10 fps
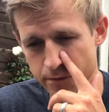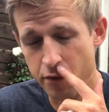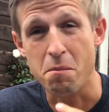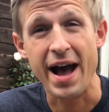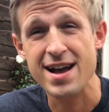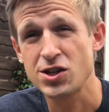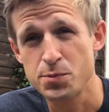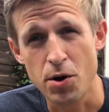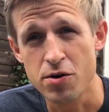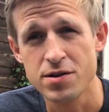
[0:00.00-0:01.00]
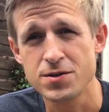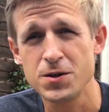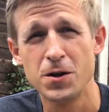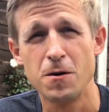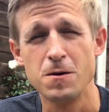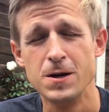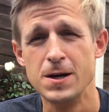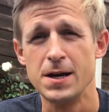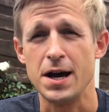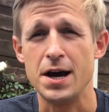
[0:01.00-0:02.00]
from my experience, you know,
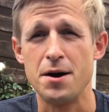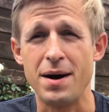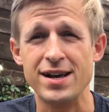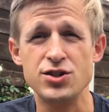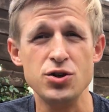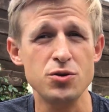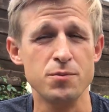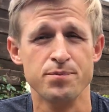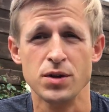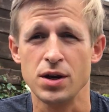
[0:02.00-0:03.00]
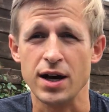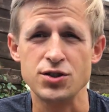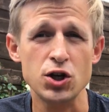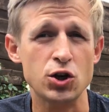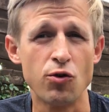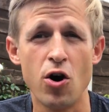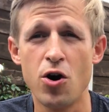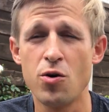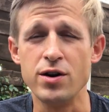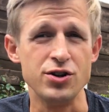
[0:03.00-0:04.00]
as you
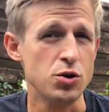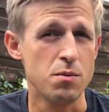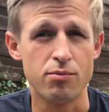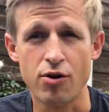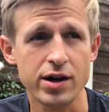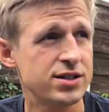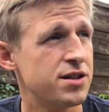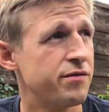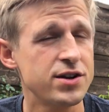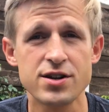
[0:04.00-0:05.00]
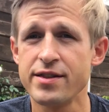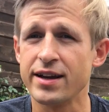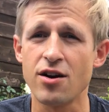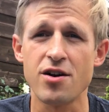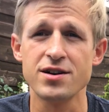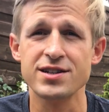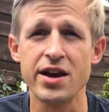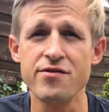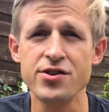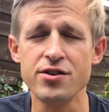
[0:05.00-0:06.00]
grow and you embrace the vision that God has
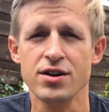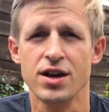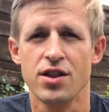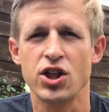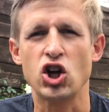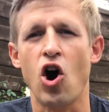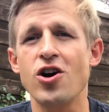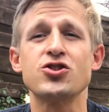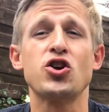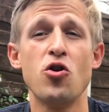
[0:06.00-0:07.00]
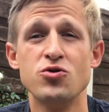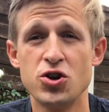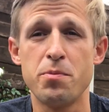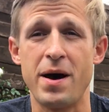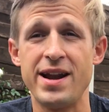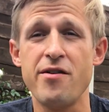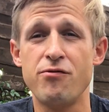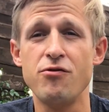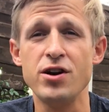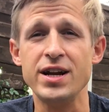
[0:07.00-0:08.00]
given you, the cost goes up at
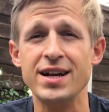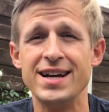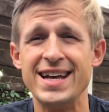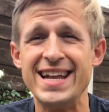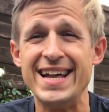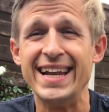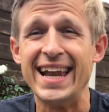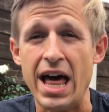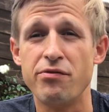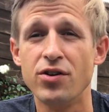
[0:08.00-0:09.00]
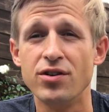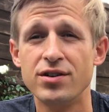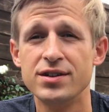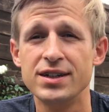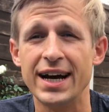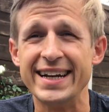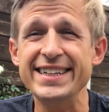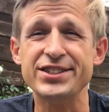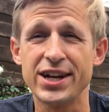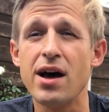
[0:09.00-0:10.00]
every level, at
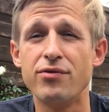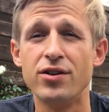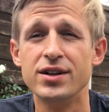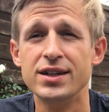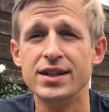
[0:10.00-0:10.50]
each level.